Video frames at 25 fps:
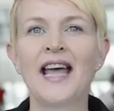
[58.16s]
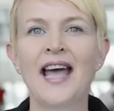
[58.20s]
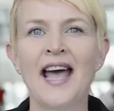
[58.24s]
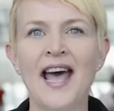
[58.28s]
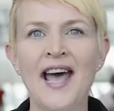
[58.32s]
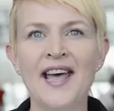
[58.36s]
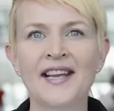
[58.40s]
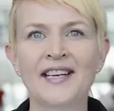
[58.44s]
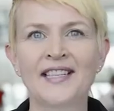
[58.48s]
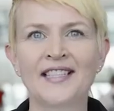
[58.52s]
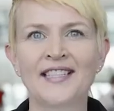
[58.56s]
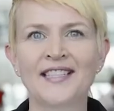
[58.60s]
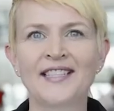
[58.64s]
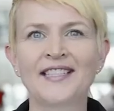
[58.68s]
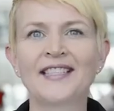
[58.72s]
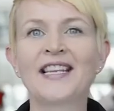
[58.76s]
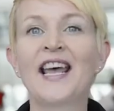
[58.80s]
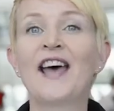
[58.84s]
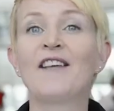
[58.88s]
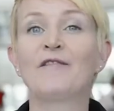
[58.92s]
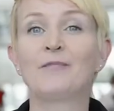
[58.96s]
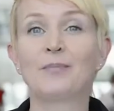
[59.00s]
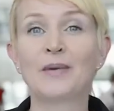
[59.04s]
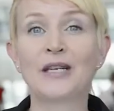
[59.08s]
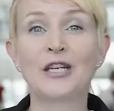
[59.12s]
Analysts
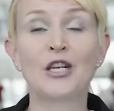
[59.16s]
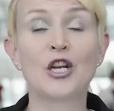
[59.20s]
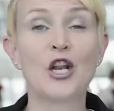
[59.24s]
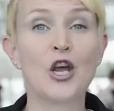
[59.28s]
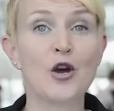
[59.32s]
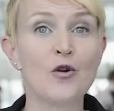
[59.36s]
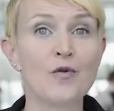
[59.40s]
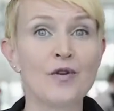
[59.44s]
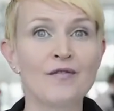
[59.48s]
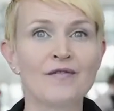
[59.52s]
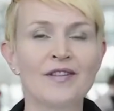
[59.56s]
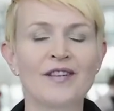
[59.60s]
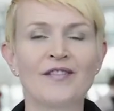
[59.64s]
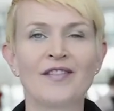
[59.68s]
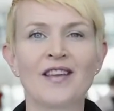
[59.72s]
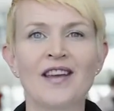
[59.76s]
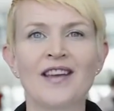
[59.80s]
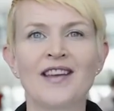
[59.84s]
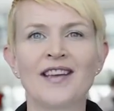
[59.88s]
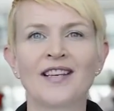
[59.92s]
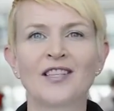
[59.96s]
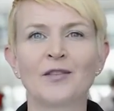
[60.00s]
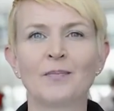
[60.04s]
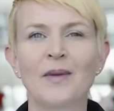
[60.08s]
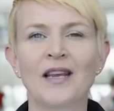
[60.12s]
have been lowering
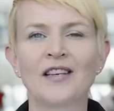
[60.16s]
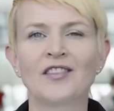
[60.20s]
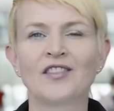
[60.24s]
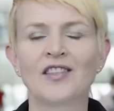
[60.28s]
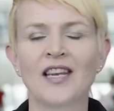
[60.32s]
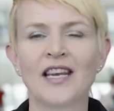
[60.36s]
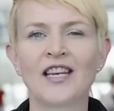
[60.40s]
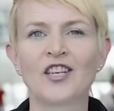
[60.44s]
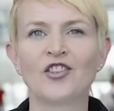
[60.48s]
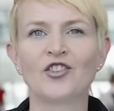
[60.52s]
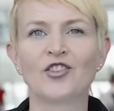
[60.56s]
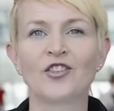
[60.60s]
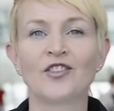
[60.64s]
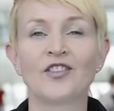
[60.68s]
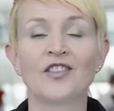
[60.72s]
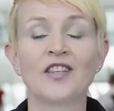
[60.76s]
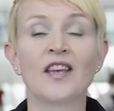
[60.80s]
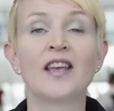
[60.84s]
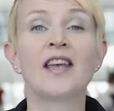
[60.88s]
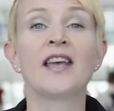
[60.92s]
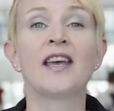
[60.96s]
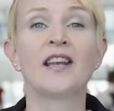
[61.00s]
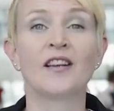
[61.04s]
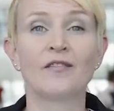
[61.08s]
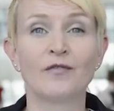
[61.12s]
their expectations
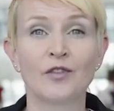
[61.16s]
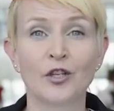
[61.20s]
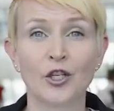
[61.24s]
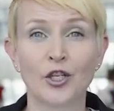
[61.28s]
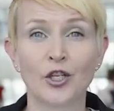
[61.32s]
ahead of the